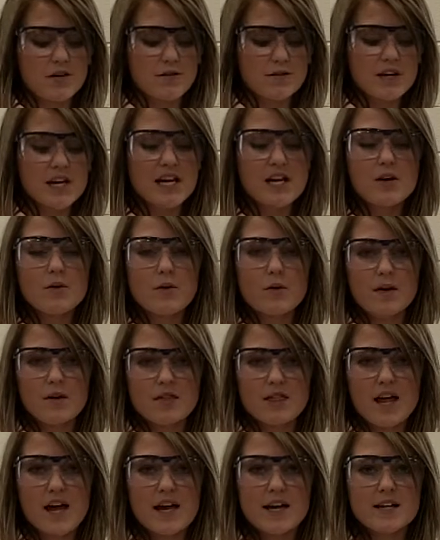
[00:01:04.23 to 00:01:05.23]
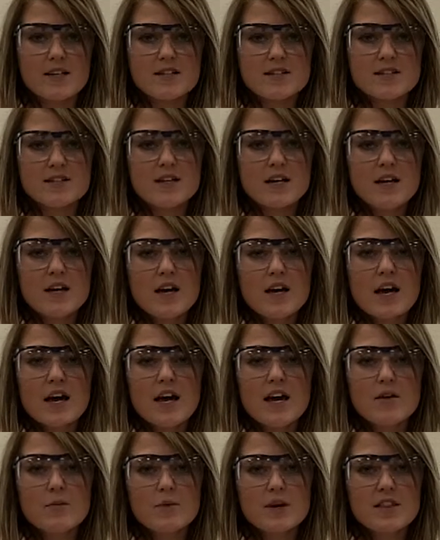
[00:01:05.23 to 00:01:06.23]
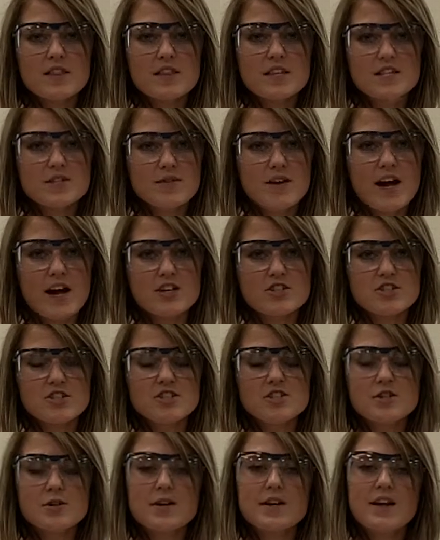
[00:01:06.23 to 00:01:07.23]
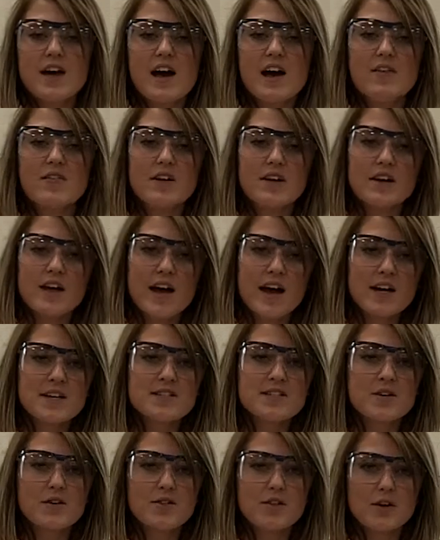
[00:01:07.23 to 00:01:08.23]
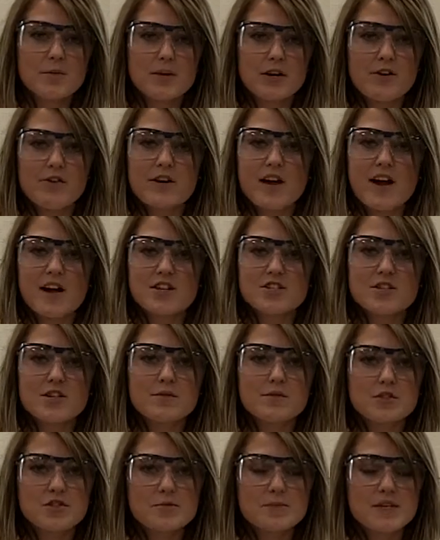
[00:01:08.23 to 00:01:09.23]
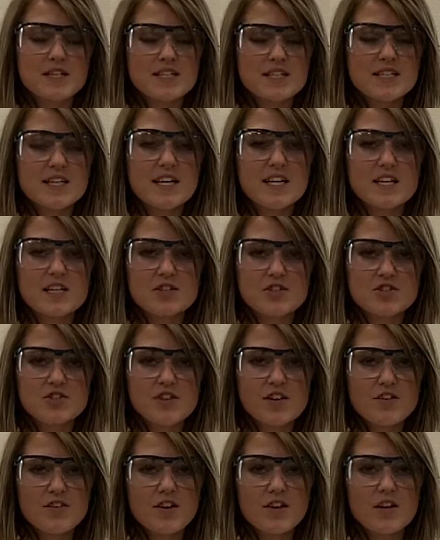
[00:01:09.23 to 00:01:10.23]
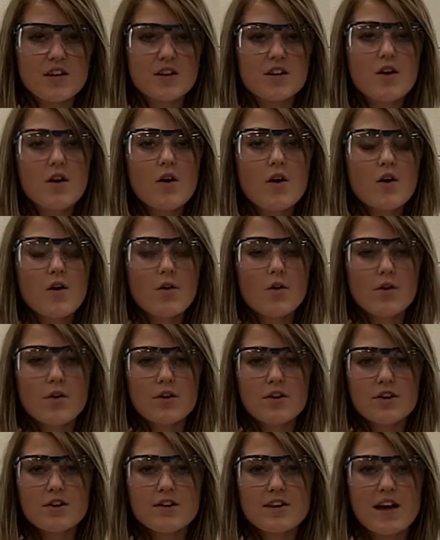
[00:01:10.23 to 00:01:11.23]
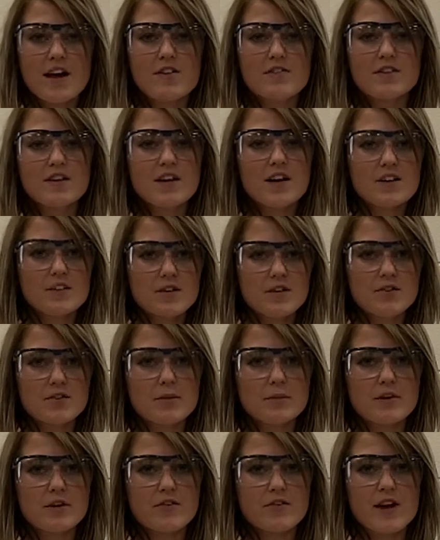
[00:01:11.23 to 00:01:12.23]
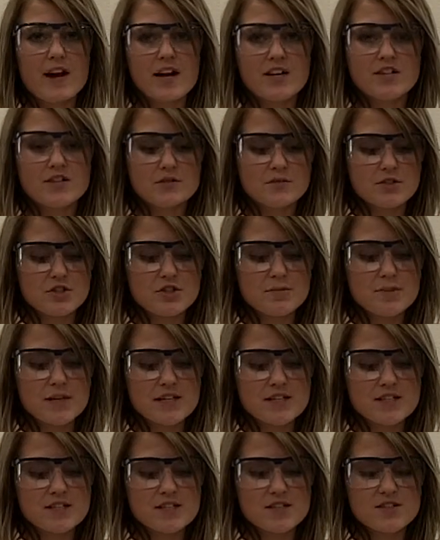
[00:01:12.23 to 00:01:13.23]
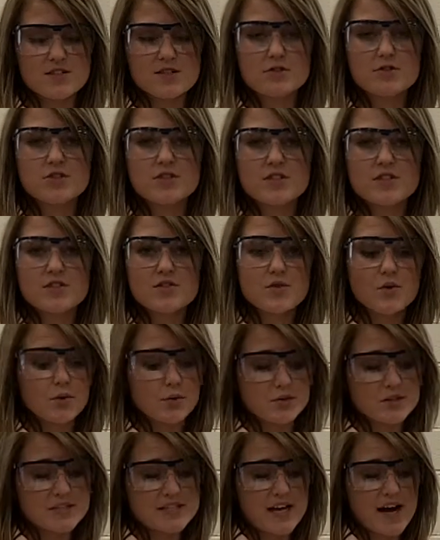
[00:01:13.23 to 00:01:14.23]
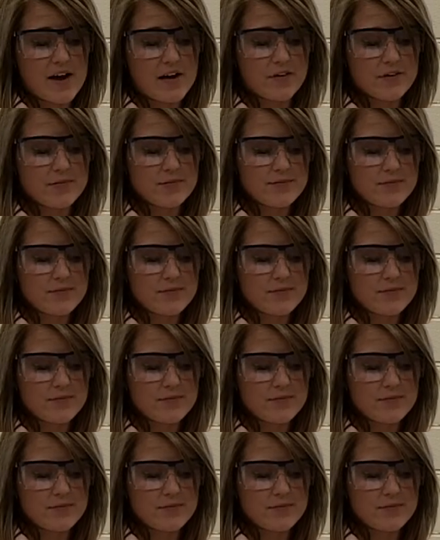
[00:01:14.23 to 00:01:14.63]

of heat or light, and with these reactions you can have an exothermic reaction, which means heat is generated, or you can have an endothermic reaction, which means the solution is cooled down.